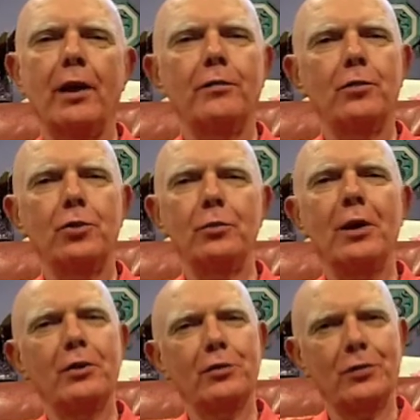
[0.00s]
to have too
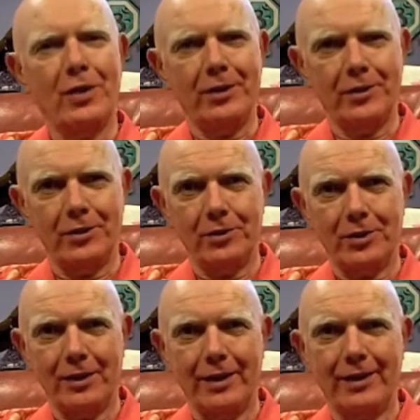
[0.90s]
much fun in this
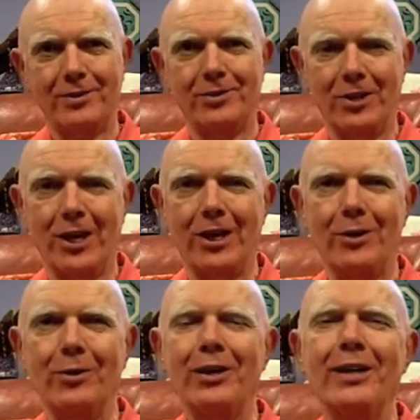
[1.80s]
class
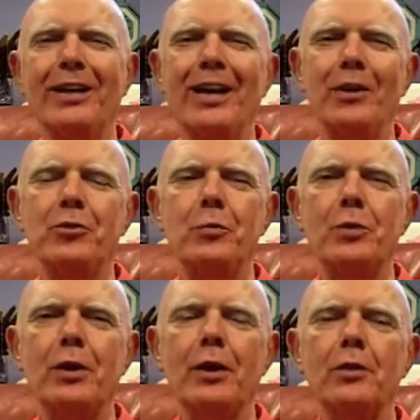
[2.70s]
now. As you
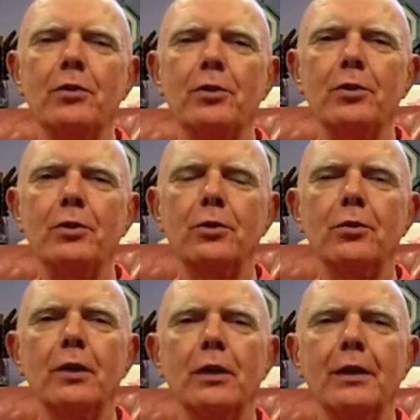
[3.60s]
begin
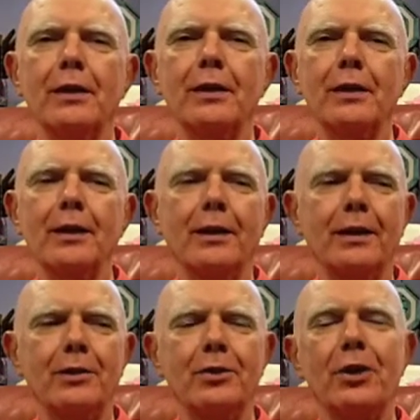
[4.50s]
to
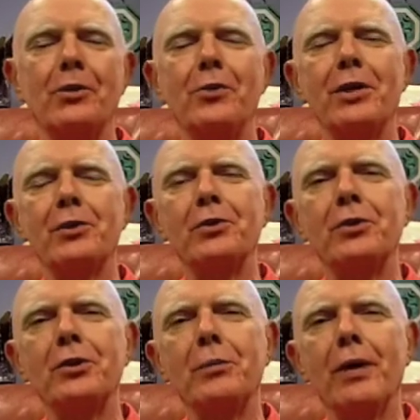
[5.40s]
generate a
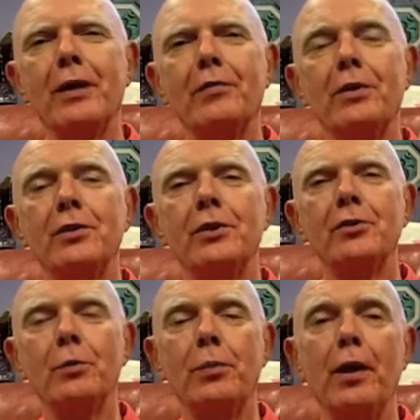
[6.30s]
certain amount of
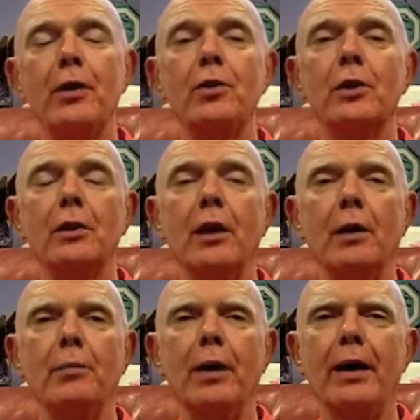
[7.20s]
anticipation
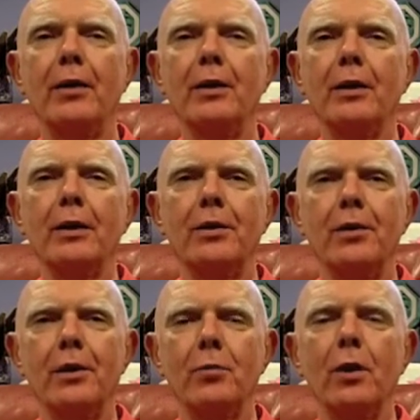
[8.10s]
about
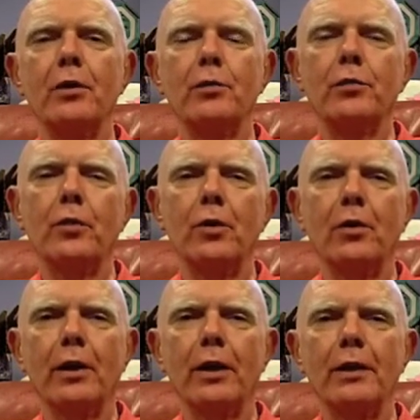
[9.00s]
the
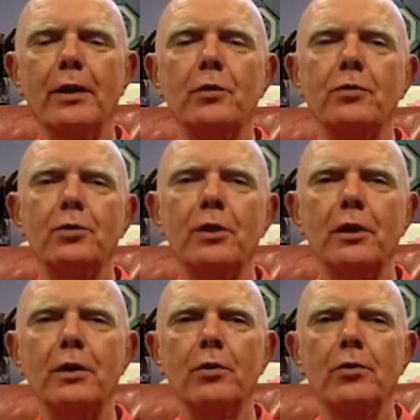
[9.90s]
wonderful and
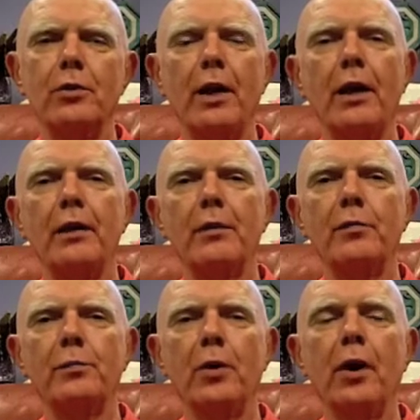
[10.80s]
interesting and
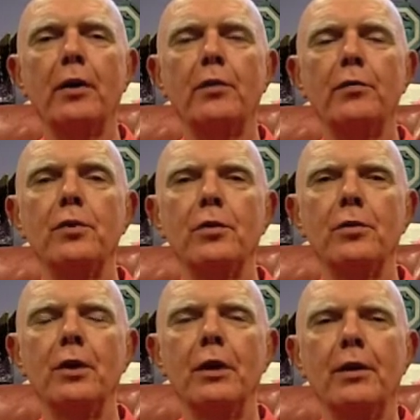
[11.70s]
creative part of
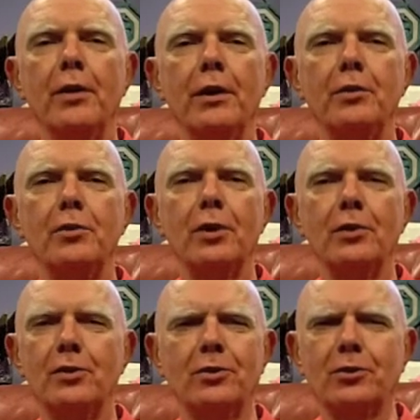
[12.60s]
you that is
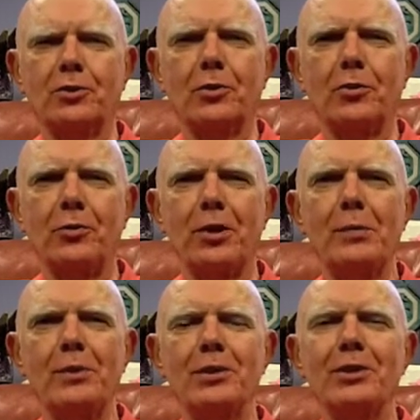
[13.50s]
just
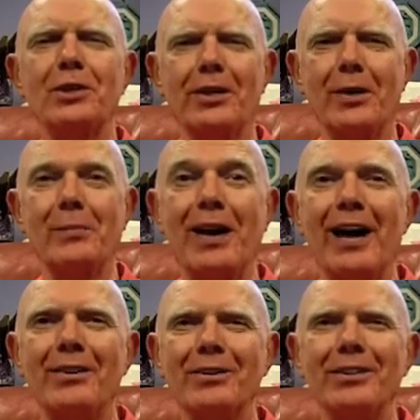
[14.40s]
screaming to come
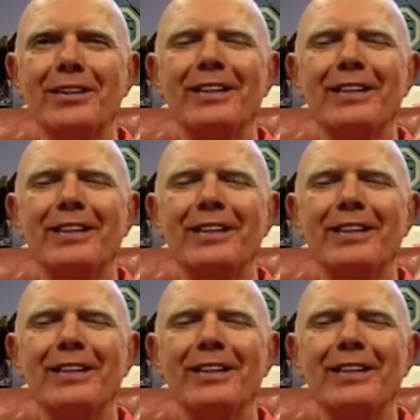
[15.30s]
out